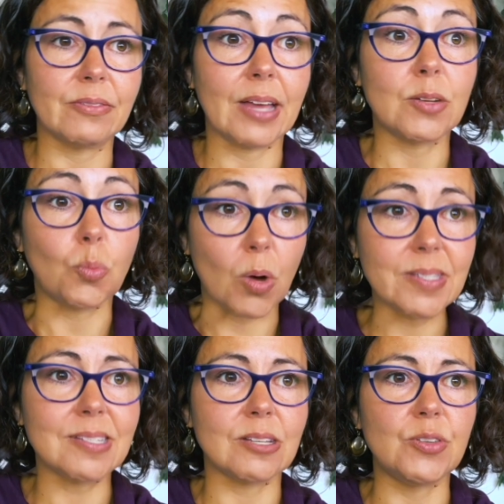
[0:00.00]
event was
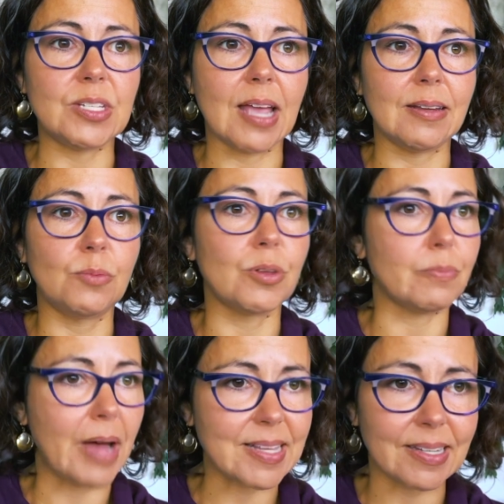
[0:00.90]
associated with
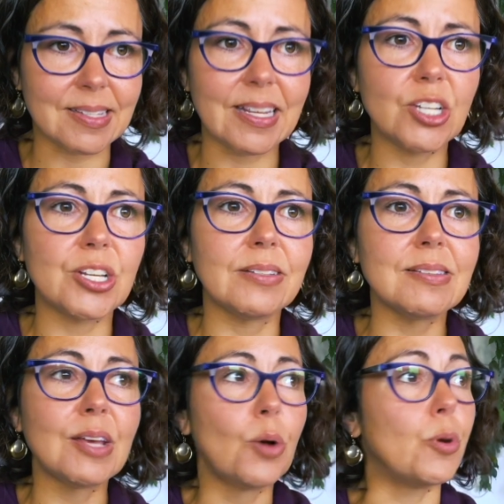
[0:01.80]
mass
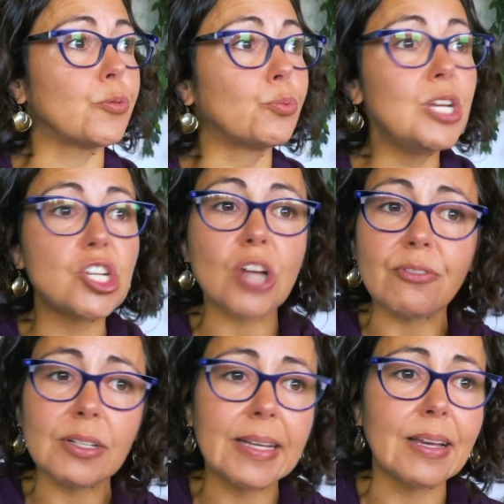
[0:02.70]
extinctions, with
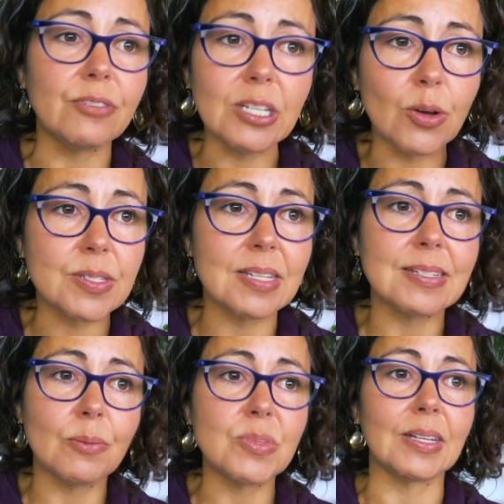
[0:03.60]
reshuffling of
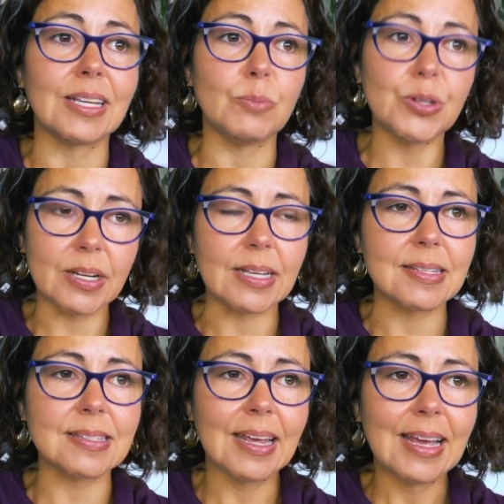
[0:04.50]
ecosystems and
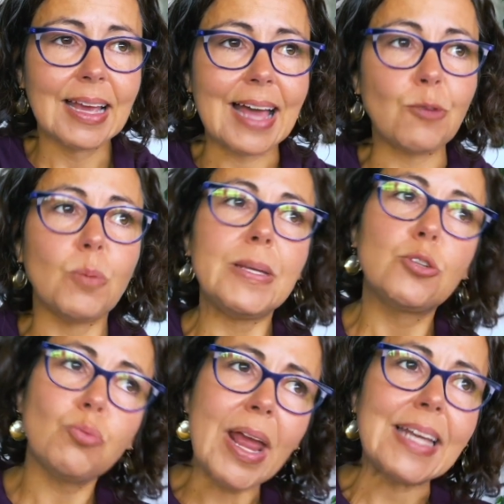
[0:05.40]
communities. And it would be
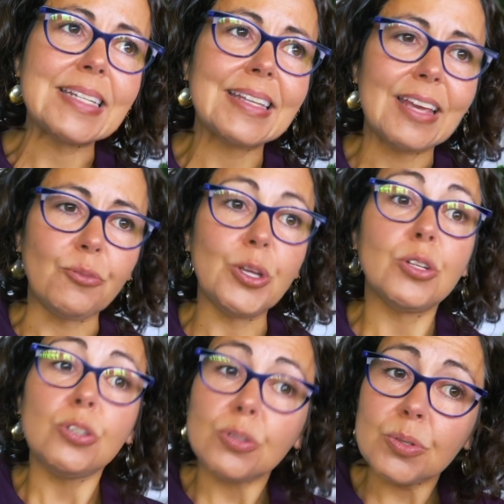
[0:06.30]
great if we
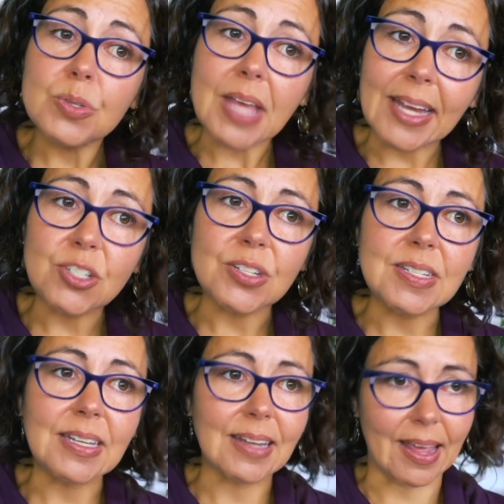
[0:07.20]
could use ancient
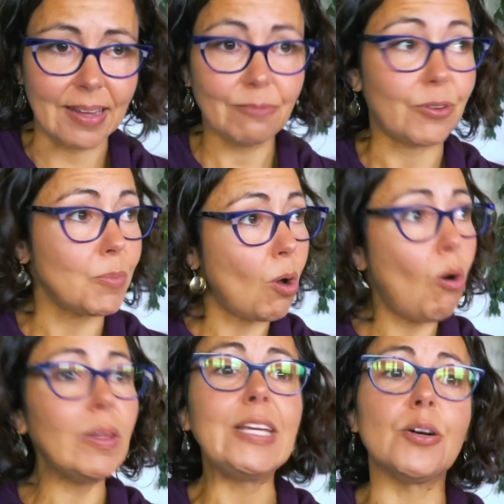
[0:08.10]
DNA from the
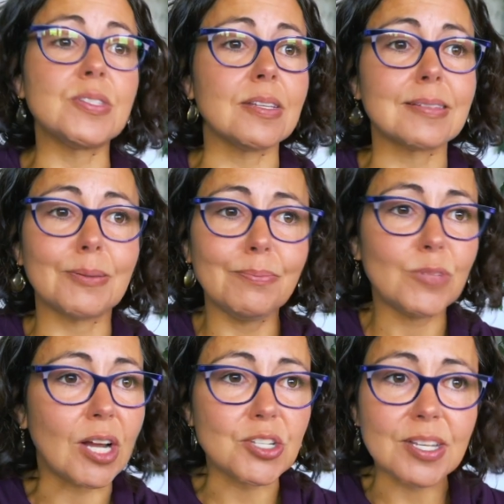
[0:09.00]
whole ecosystem,
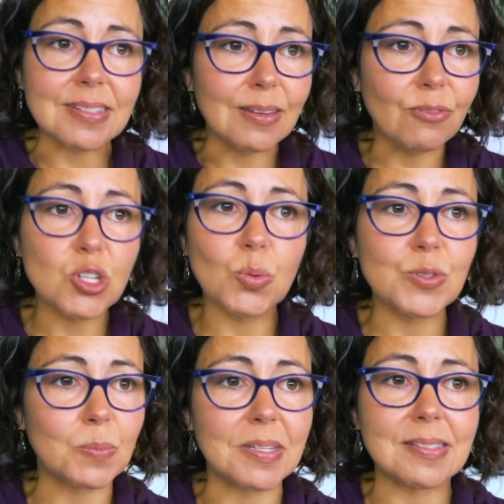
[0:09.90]
not just individual
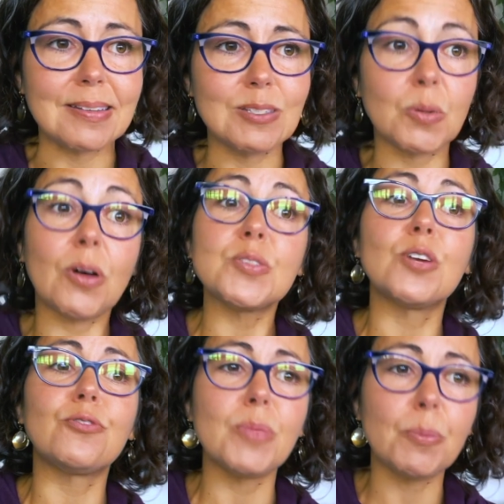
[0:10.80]
species species, but
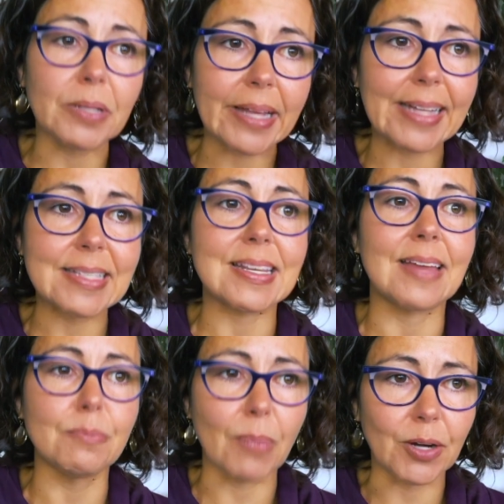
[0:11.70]
also from the plants
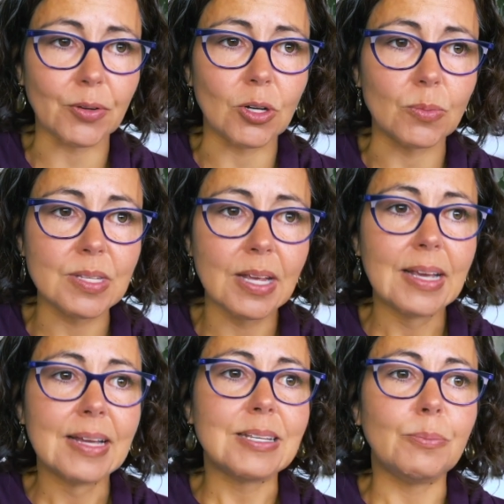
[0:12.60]
and the microbes,
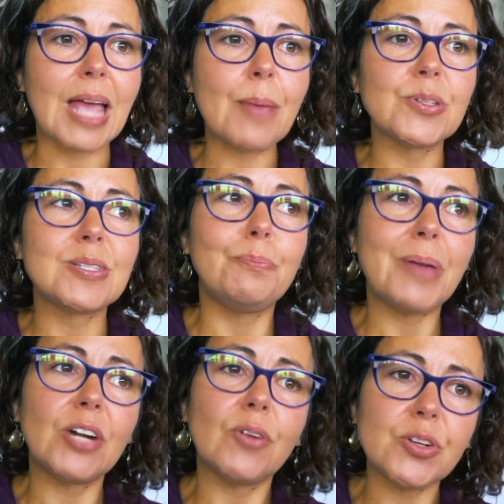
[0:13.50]
to be able to
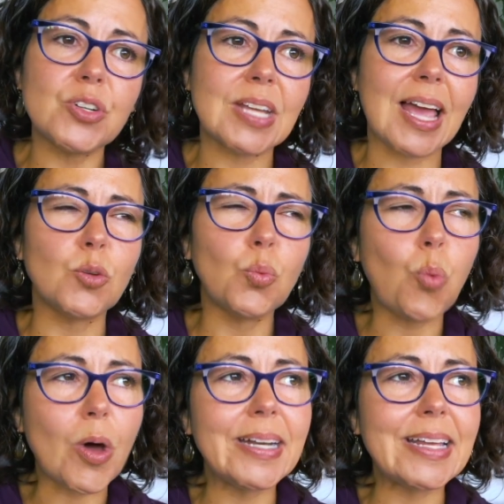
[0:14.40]
better understand
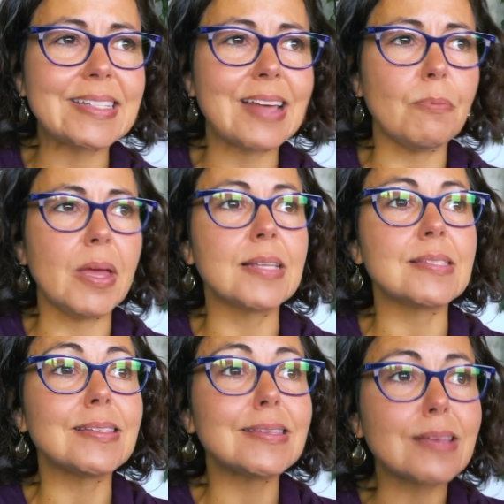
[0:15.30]
what it is that makes
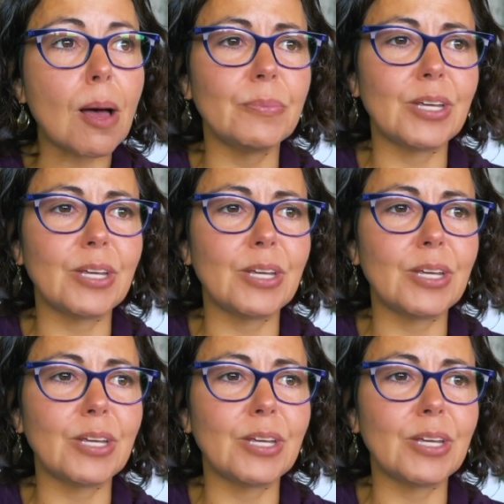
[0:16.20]
some